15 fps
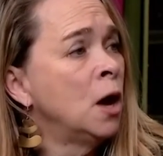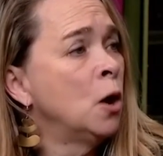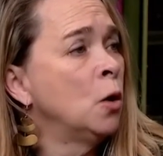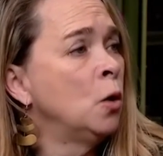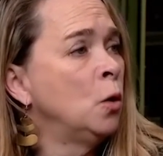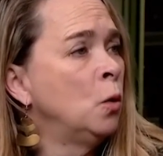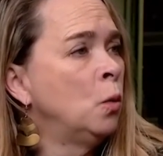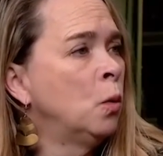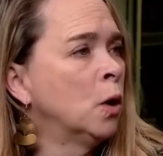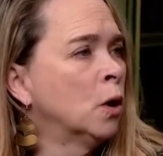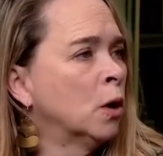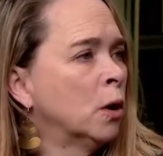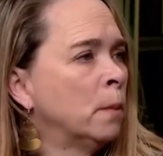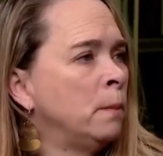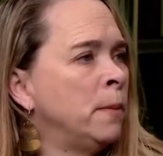who
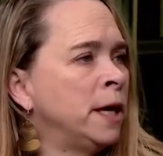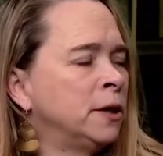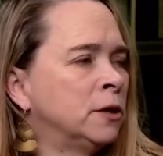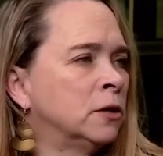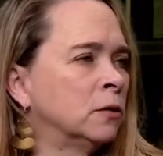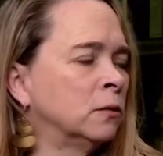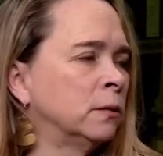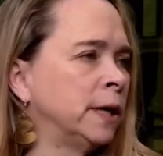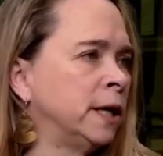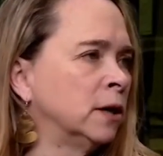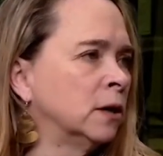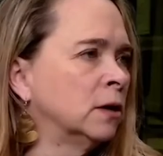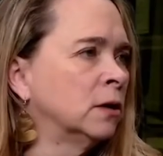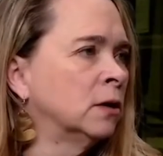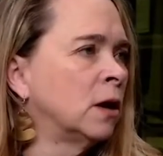were mid
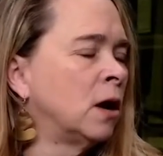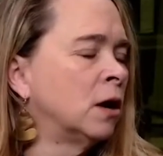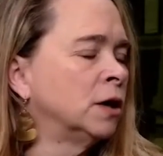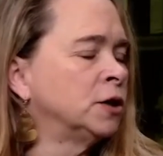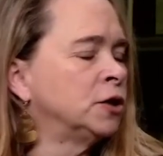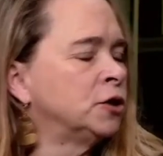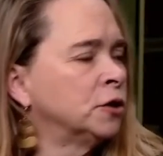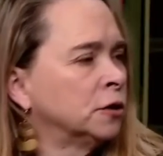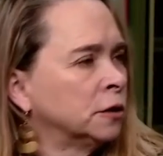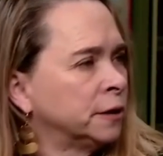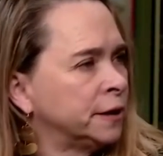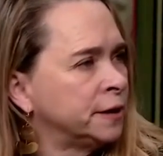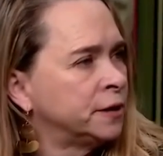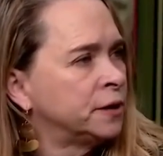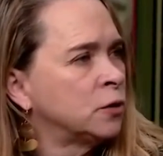career arts
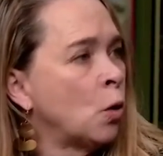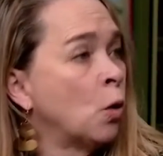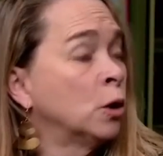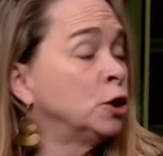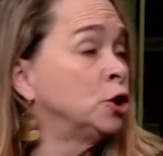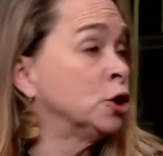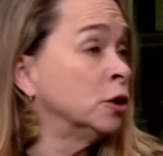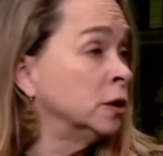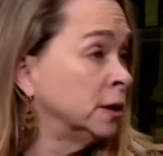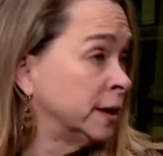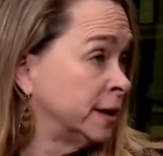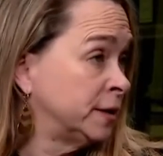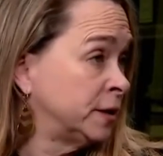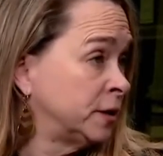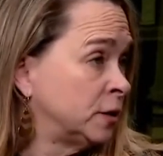journalists or
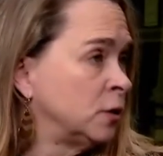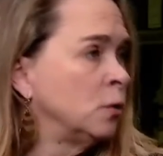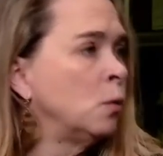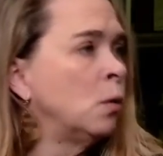journalists who